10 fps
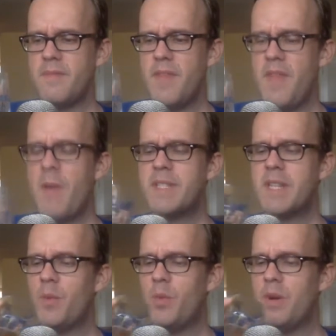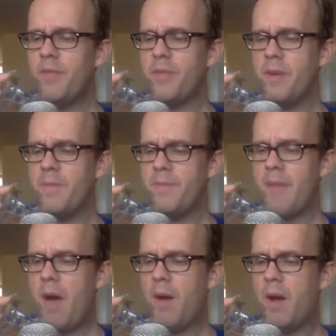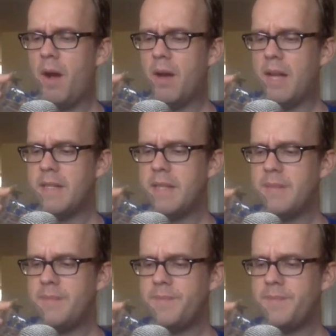And that wasn't a woof from alcohol content.